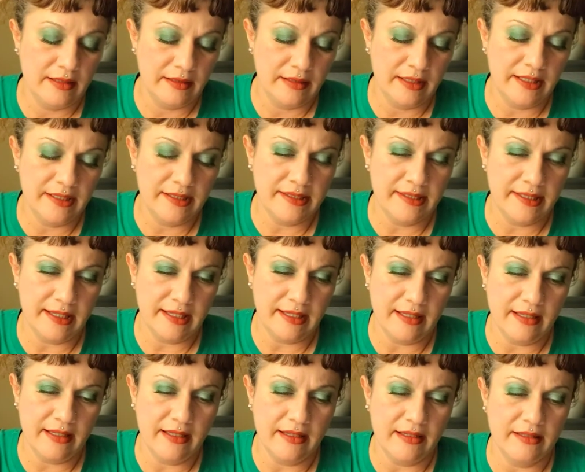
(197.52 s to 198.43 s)
Let's
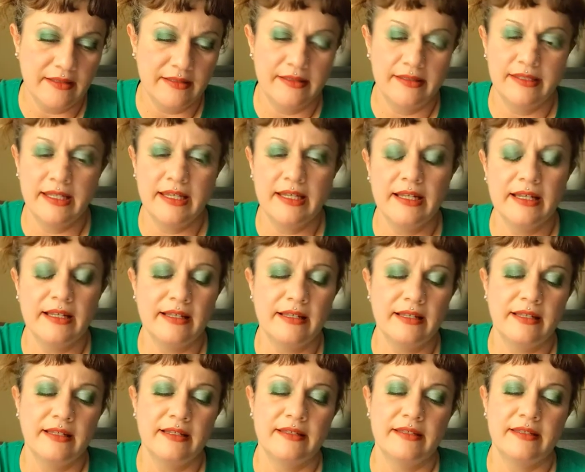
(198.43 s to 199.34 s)
see. Sita
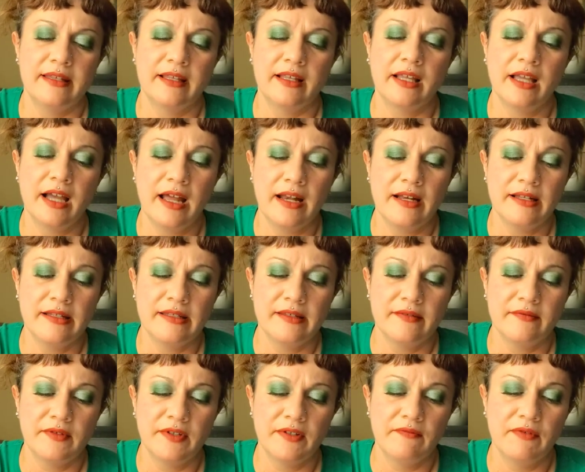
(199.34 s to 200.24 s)
is the goddess
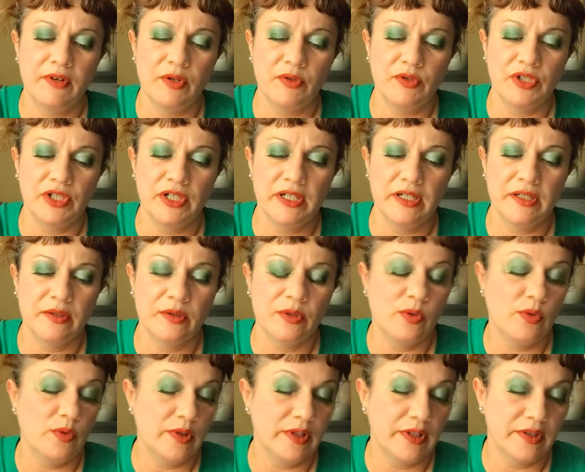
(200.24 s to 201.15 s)
of devotion
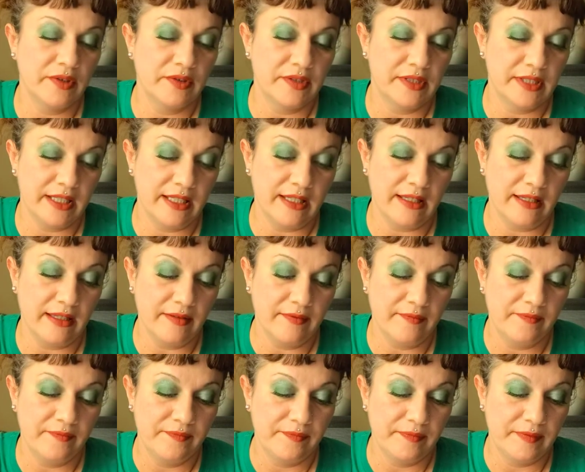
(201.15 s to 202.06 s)
and loyalty.
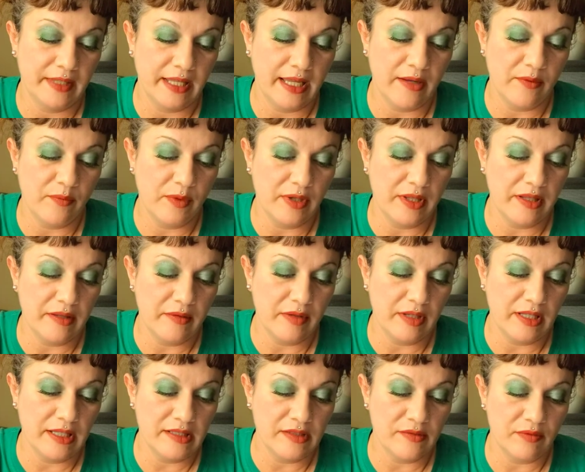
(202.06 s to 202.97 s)
And with it,
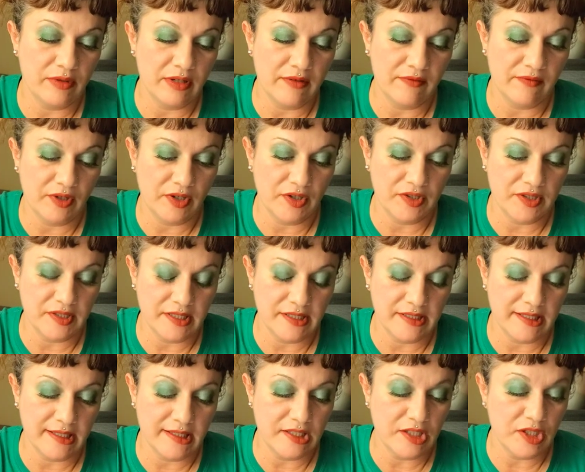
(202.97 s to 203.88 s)
it's reversed. It
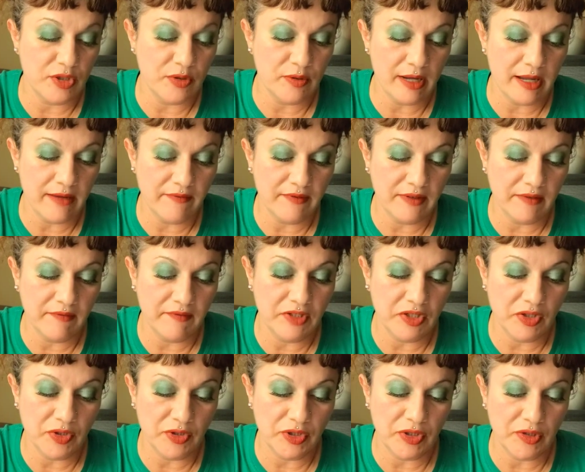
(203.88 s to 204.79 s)
says, You have given
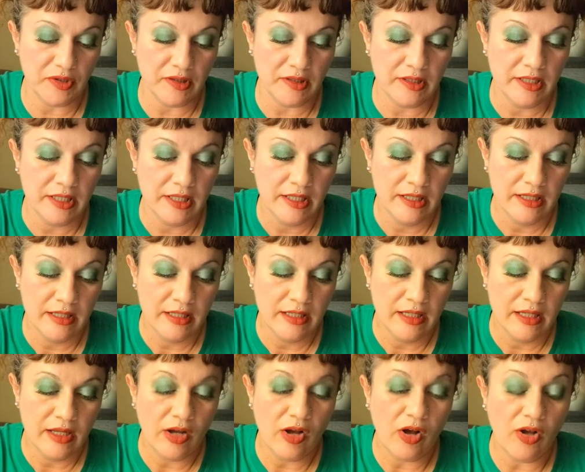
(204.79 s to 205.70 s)
all your
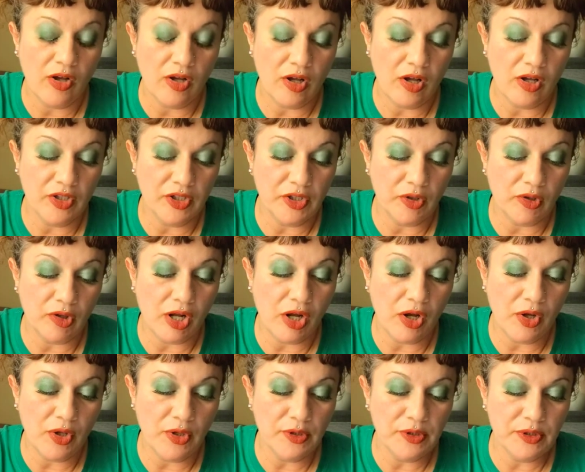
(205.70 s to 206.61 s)
you are
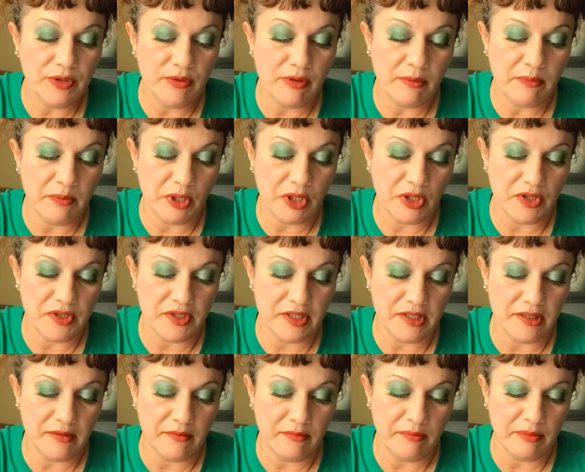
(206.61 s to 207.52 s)
all to a
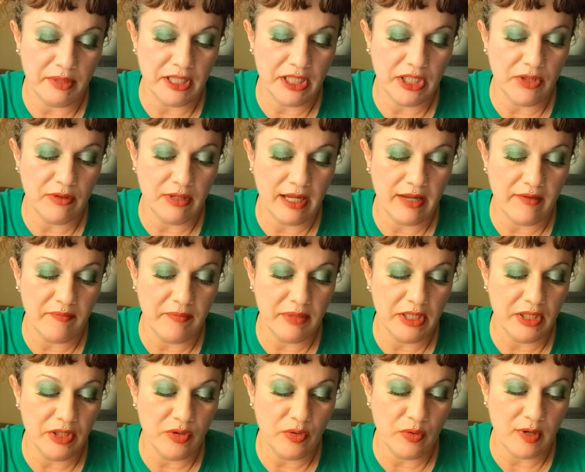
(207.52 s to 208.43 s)
person, but you have
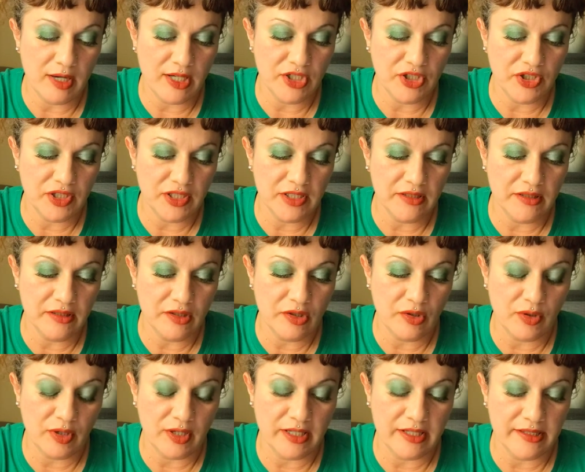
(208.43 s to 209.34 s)
been questioned,
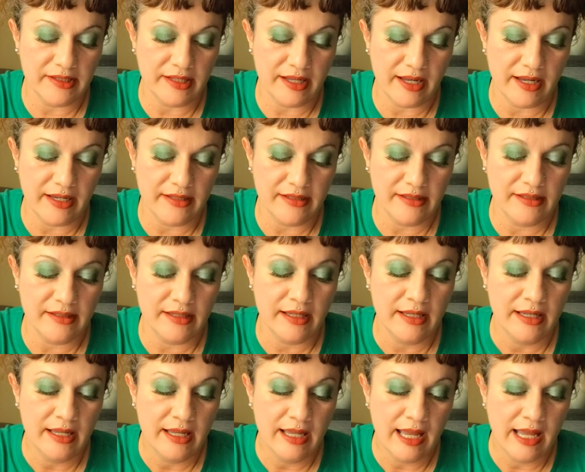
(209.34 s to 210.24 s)
criticized,
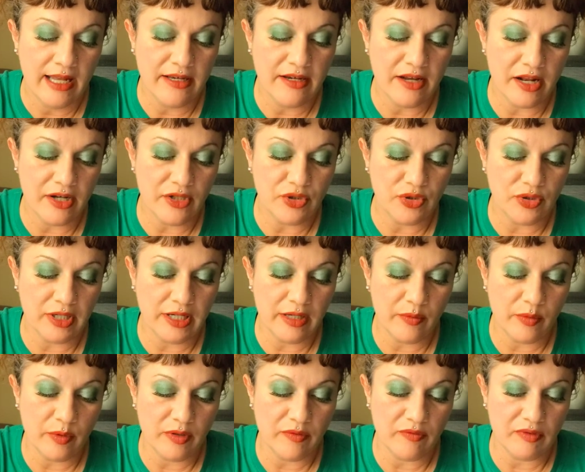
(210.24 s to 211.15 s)
and not
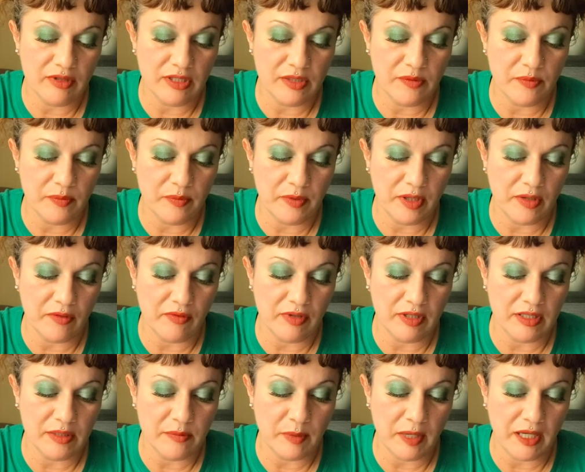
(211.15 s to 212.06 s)
treated with res- the
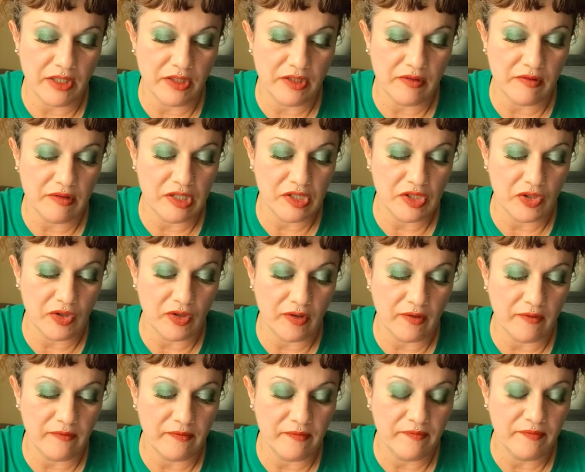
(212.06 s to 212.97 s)
respect you
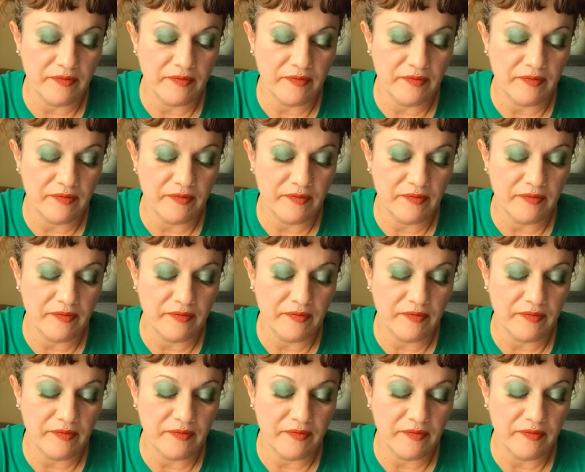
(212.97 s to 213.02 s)
deserve.